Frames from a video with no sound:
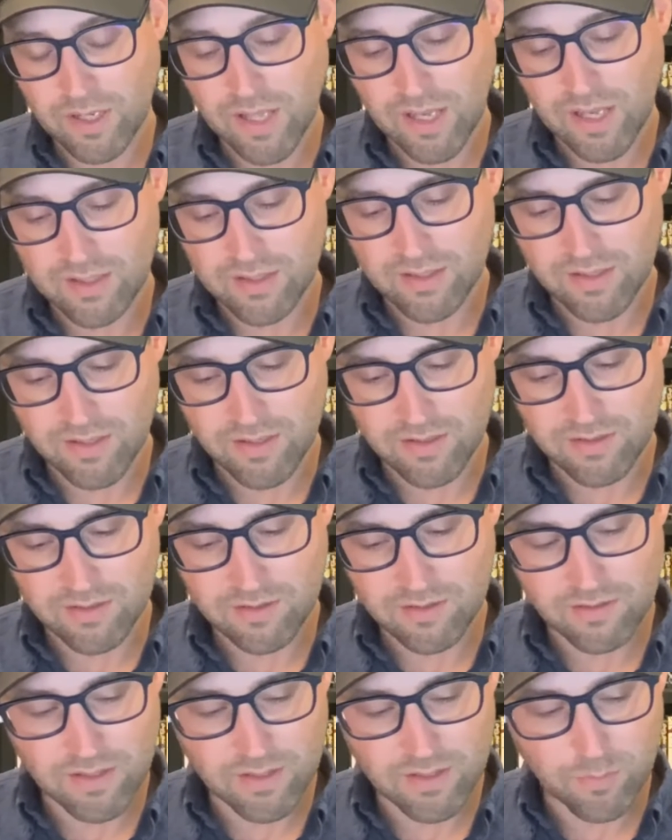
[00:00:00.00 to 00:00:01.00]
collect
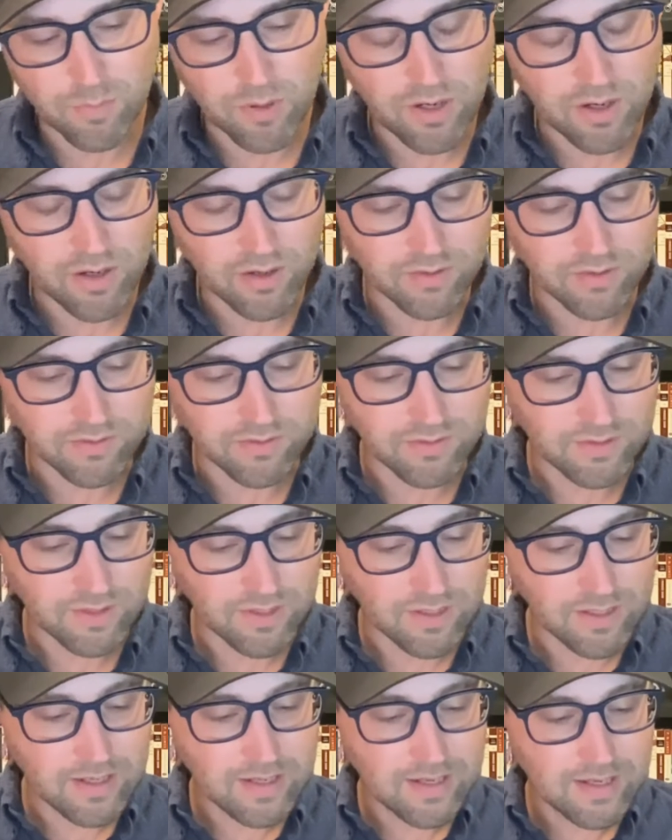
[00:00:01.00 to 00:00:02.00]
these prayers,
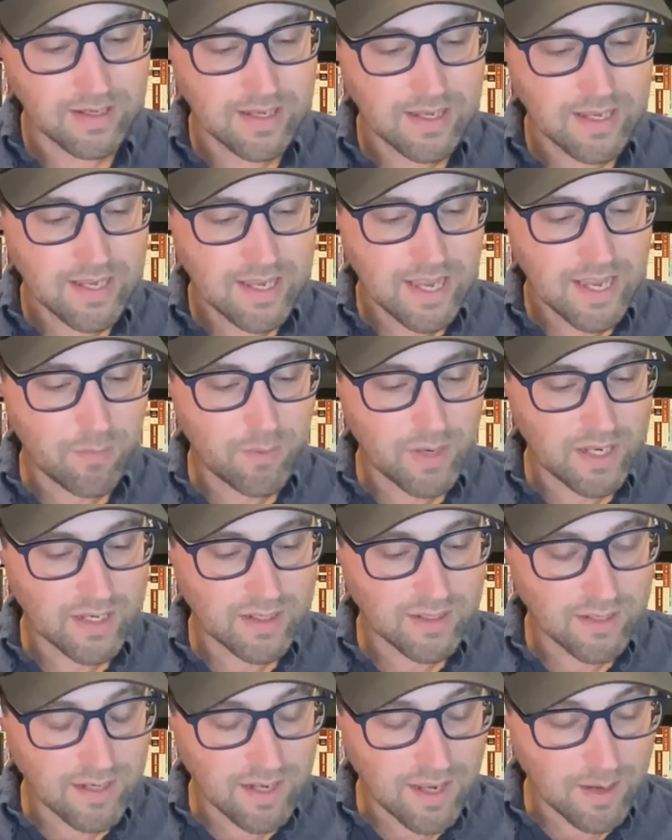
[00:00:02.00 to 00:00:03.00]
and we
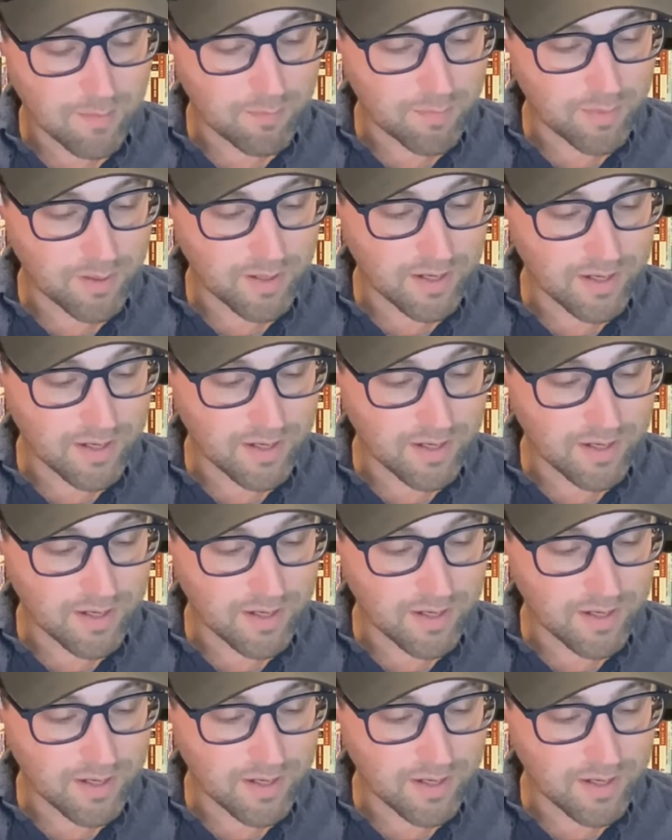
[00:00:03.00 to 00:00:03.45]
ended up